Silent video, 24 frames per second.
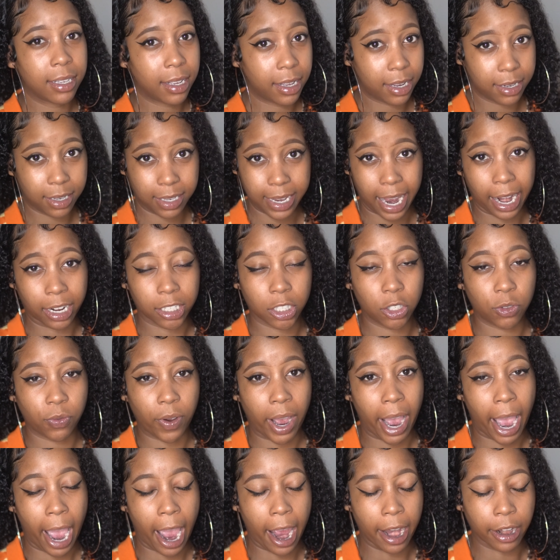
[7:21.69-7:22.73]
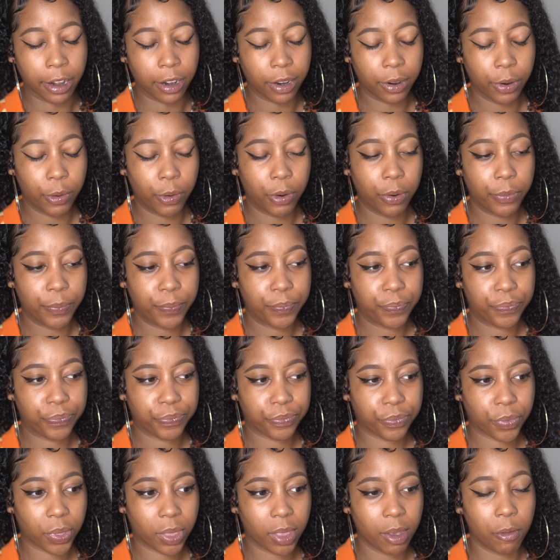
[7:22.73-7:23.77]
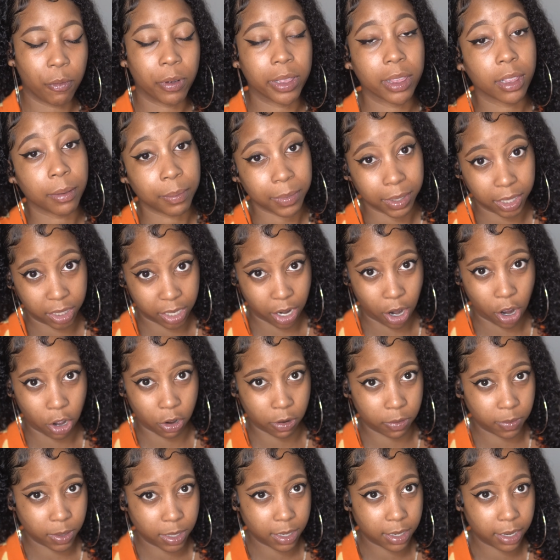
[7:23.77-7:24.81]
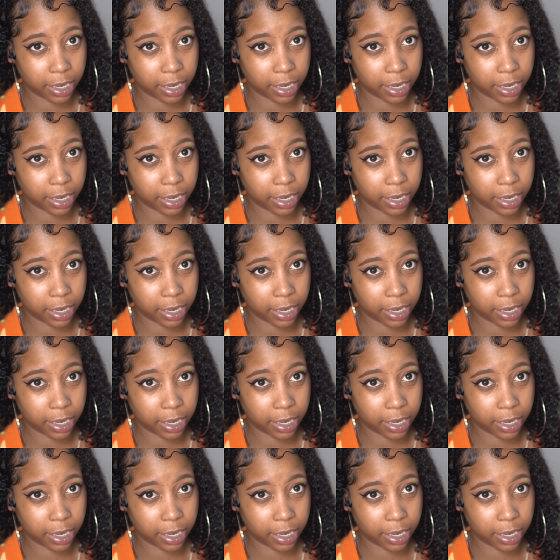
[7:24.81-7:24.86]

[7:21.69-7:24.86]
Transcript: unsatisfied with themselves.